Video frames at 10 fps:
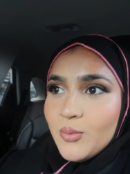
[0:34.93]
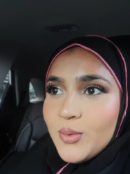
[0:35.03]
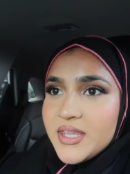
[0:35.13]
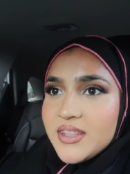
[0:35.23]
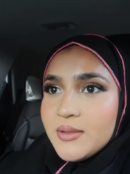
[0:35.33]

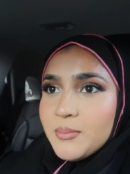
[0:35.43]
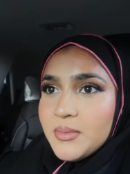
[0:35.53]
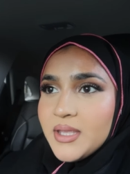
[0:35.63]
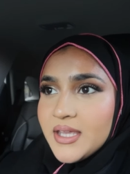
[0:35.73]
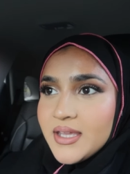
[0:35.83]
with
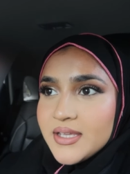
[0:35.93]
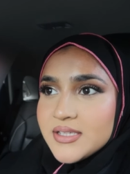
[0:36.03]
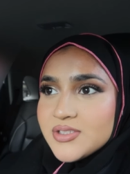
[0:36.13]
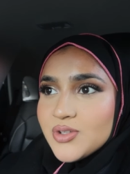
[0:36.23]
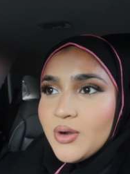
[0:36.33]
me
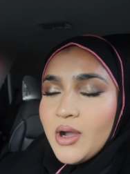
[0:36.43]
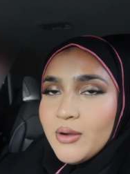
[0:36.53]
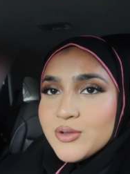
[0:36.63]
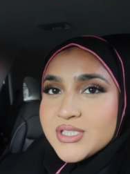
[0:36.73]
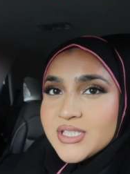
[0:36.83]
so
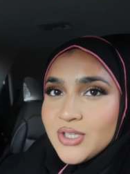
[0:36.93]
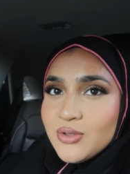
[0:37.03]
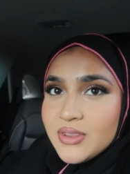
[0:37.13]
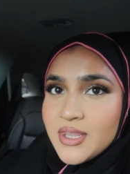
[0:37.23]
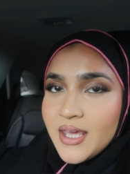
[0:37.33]
I'll see
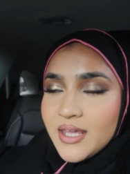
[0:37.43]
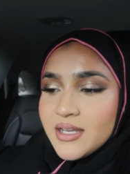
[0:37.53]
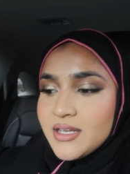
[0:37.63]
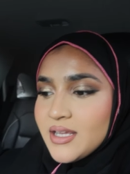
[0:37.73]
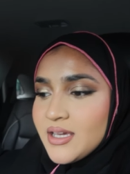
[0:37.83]
you
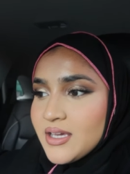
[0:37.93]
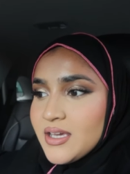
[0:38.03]
then